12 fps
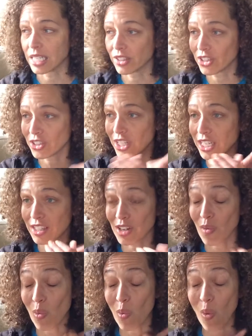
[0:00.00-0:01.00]
It's
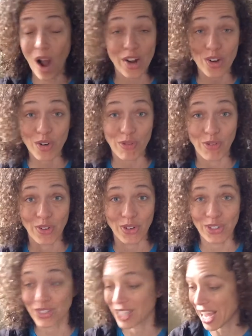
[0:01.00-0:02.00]
a
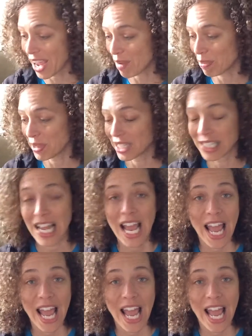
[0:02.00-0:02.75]
wonderful campus,